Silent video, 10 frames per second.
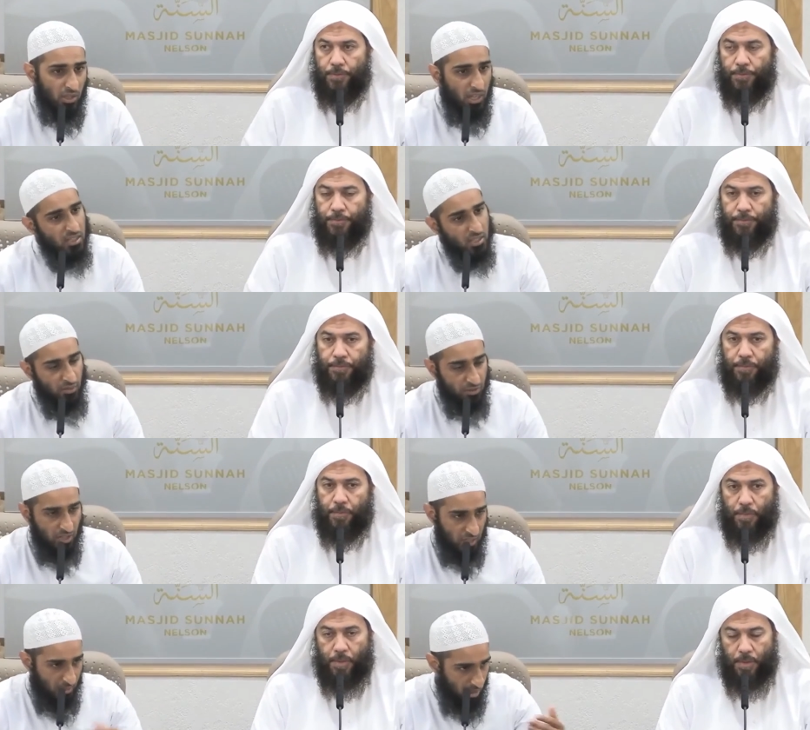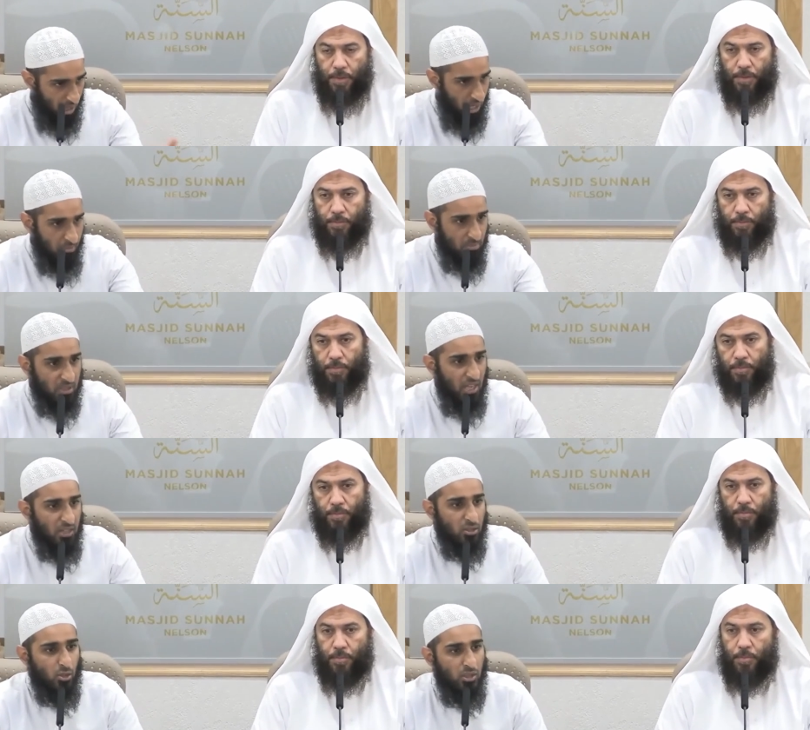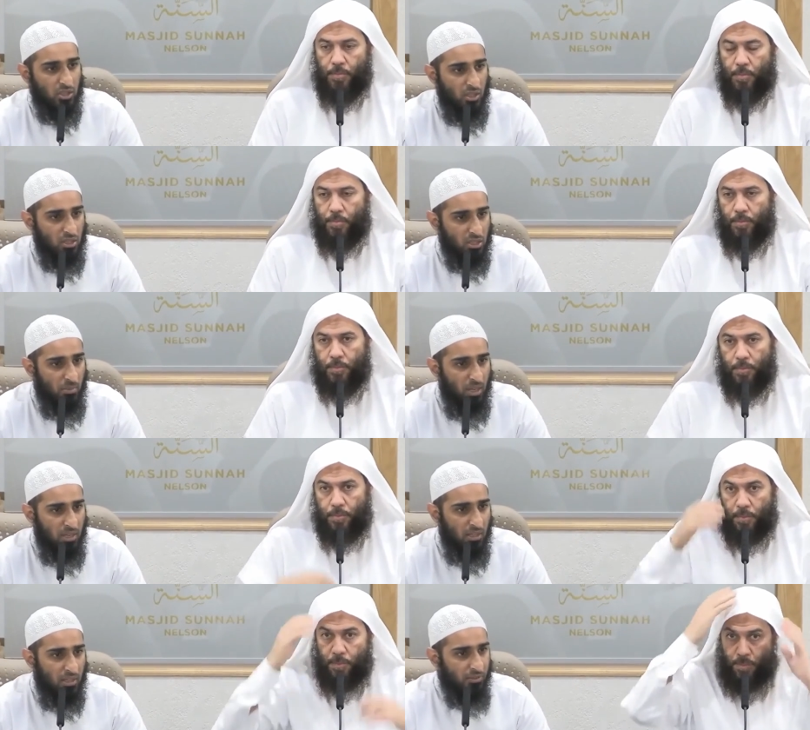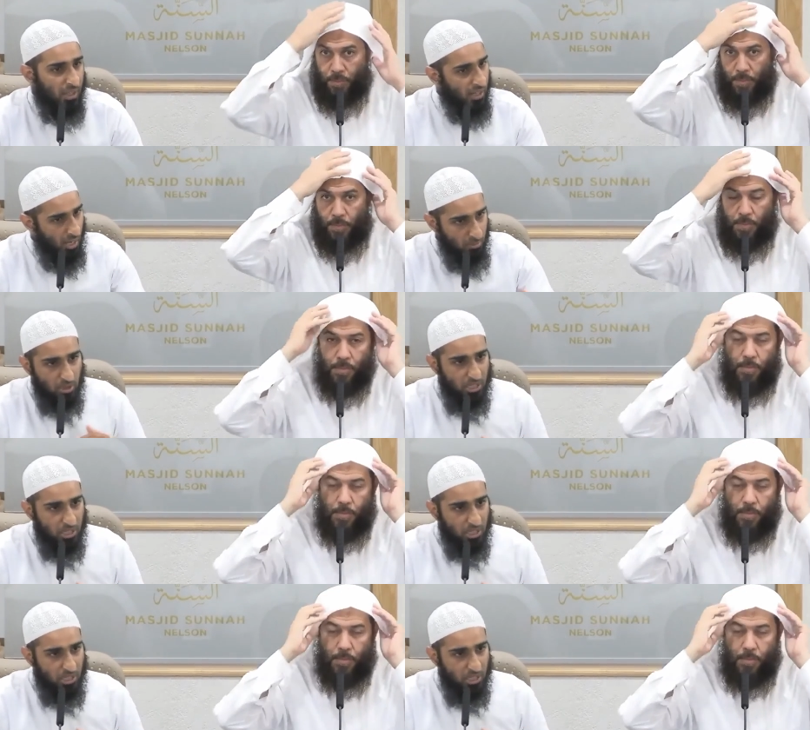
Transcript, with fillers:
Speaker 1: is if Sheikh Ibrahim said to his customer that I'm going to